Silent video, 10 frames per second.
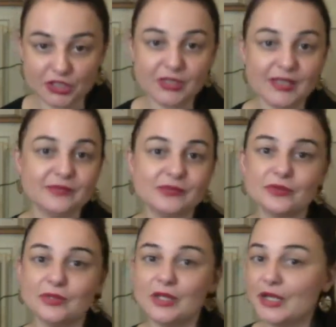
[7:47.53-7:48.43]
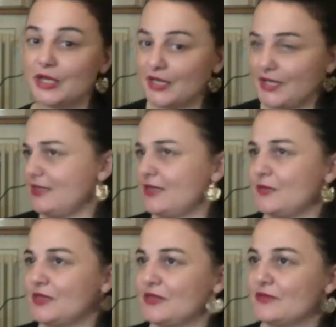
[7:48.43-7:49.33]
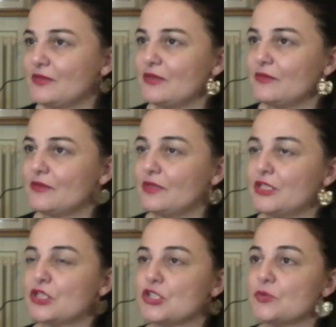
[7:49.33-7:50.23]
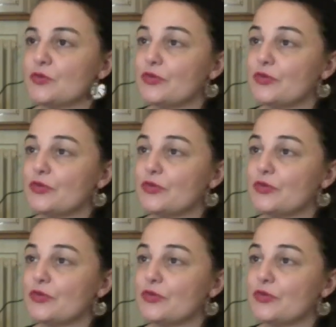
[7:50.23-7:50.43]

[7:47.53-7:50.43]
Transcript: level, intimate relationship with